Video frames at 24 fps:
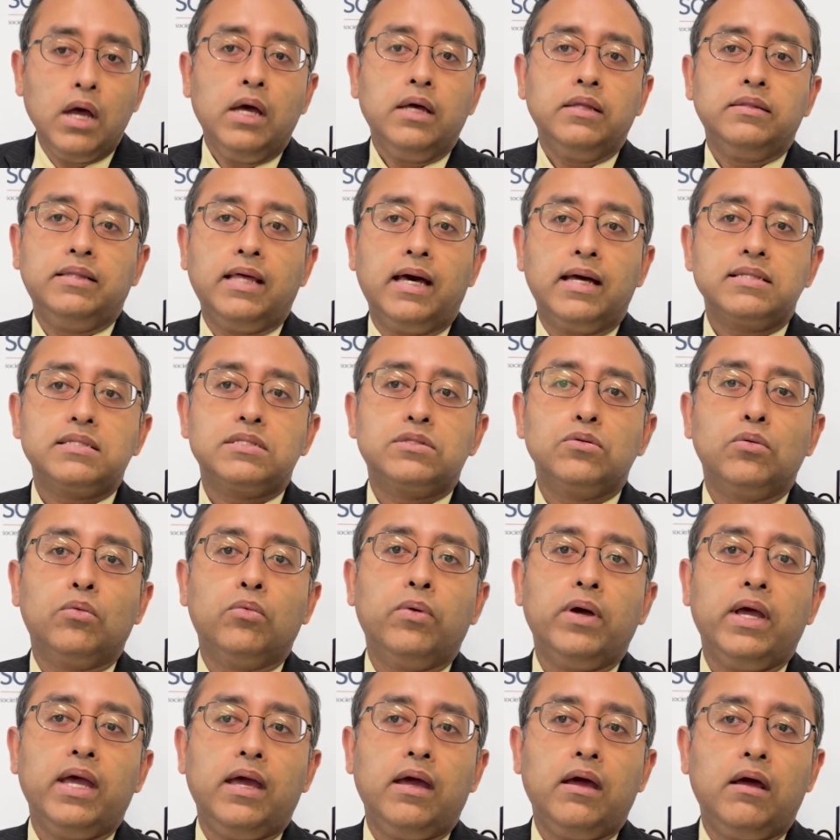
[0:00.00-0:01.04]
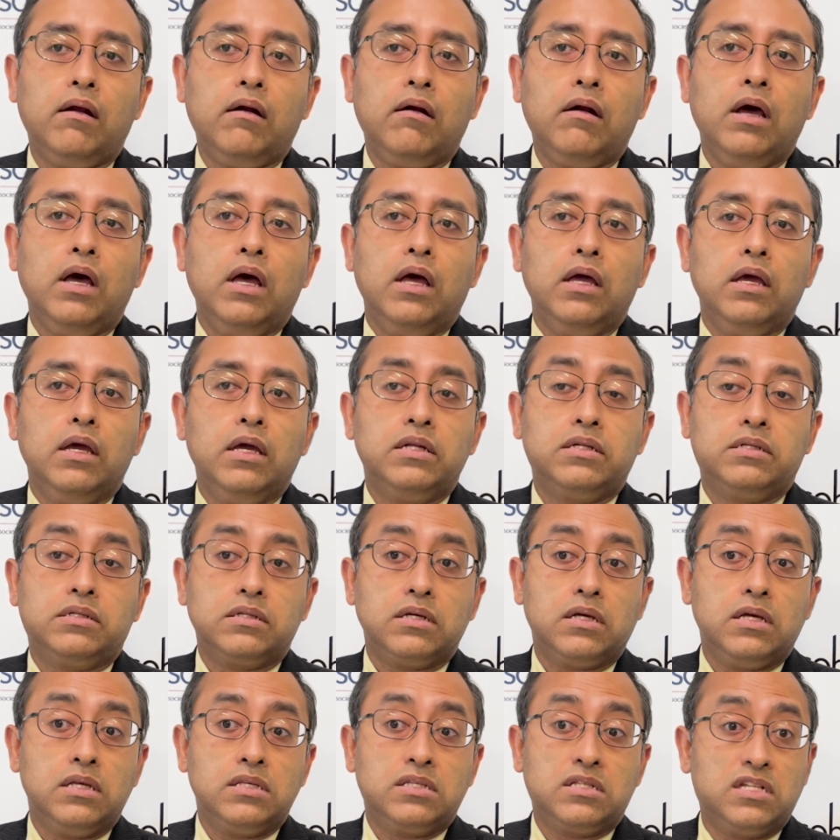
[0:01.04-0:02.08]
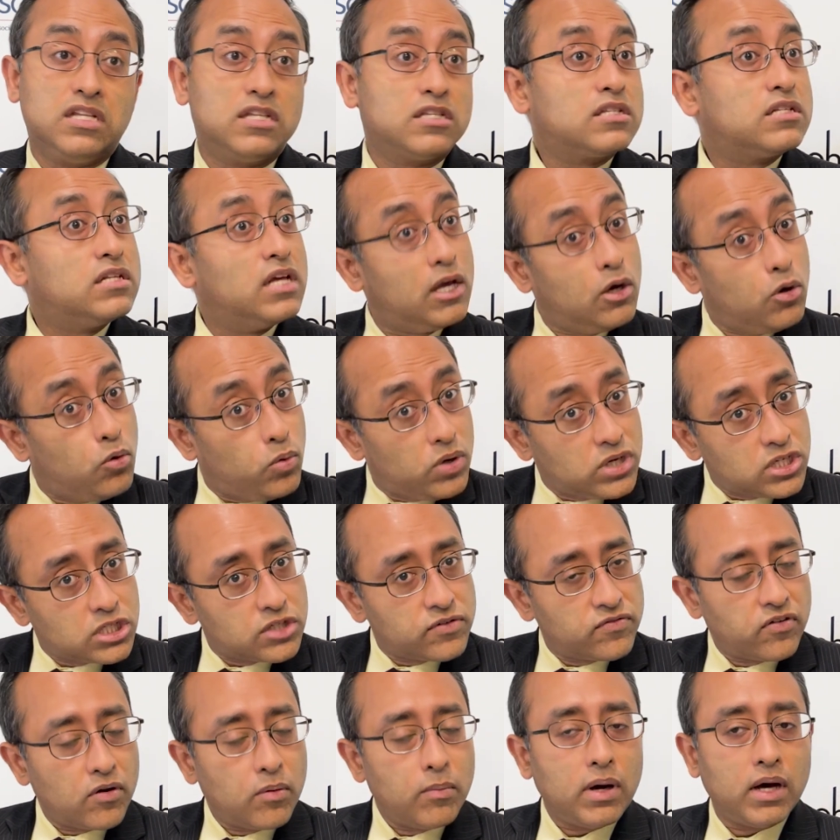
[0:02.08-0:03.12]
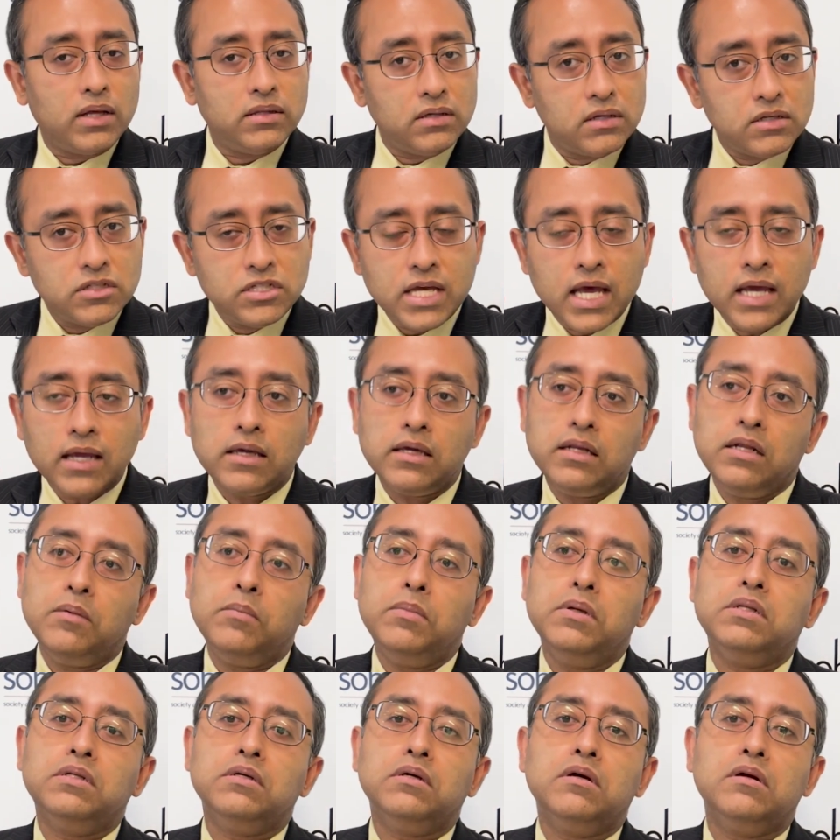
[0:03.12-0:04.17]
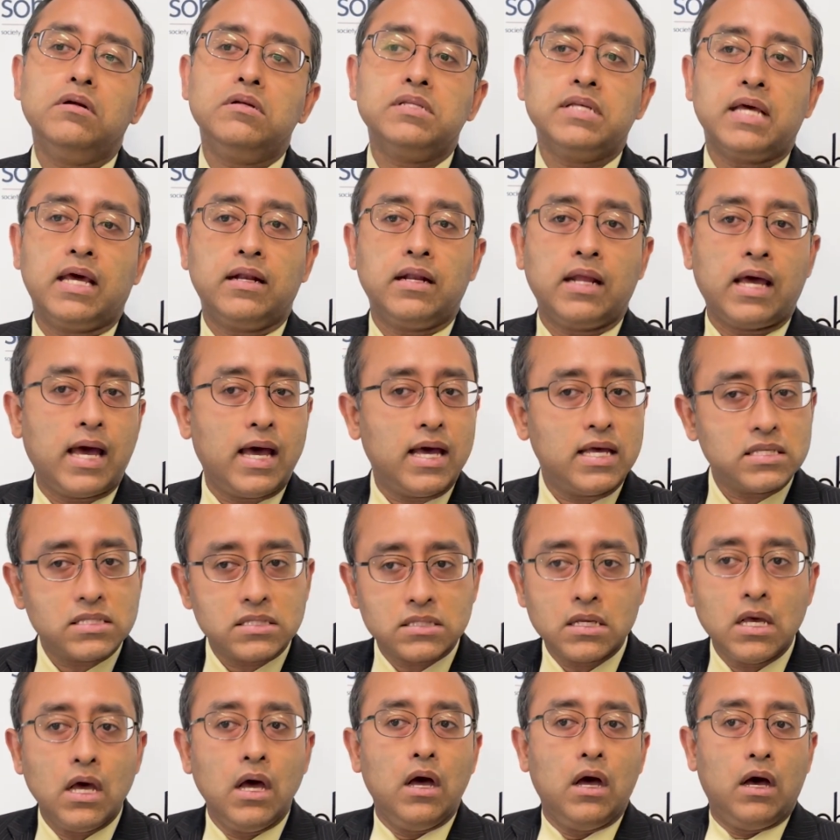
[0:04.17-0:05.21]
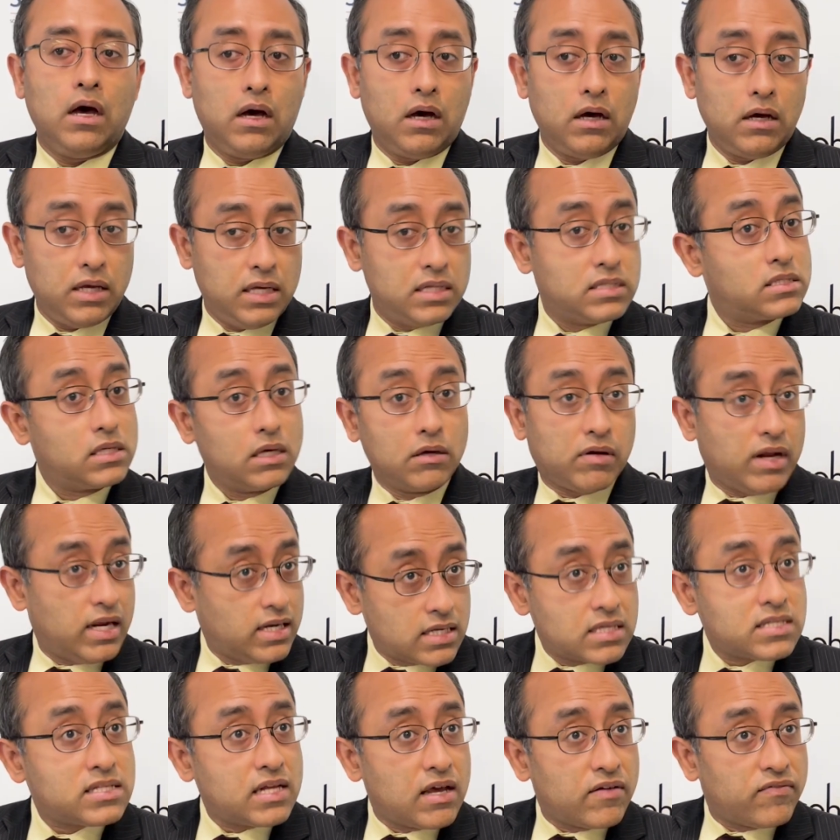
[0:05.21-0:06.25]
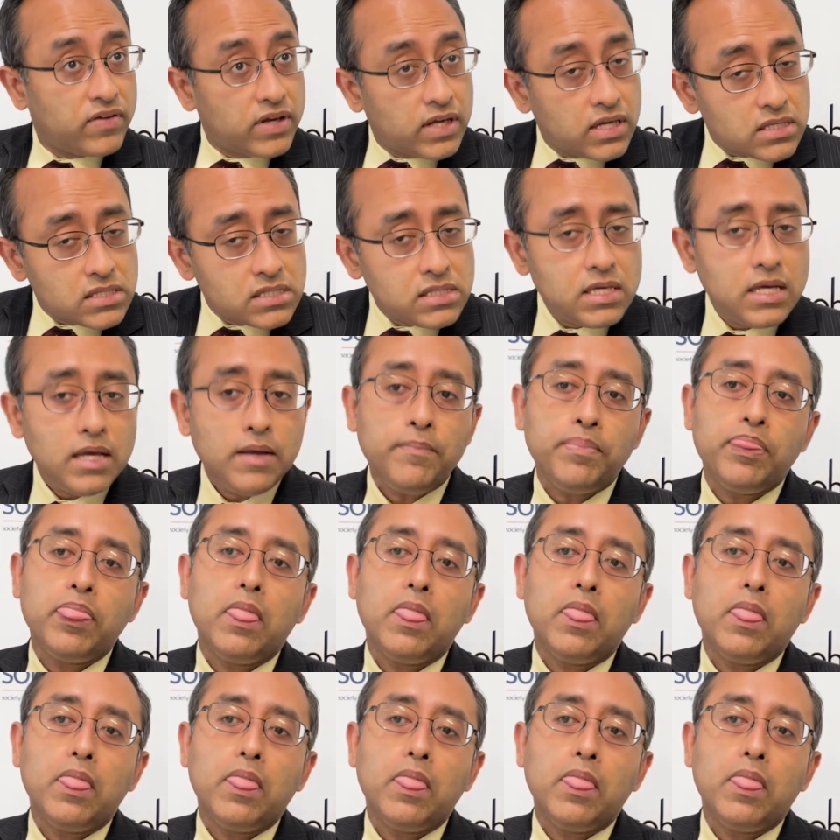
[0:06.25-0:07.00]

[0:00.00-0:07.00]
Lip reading: That's where it is distinguished from other JAK inhibitors and has its greatest efficacy.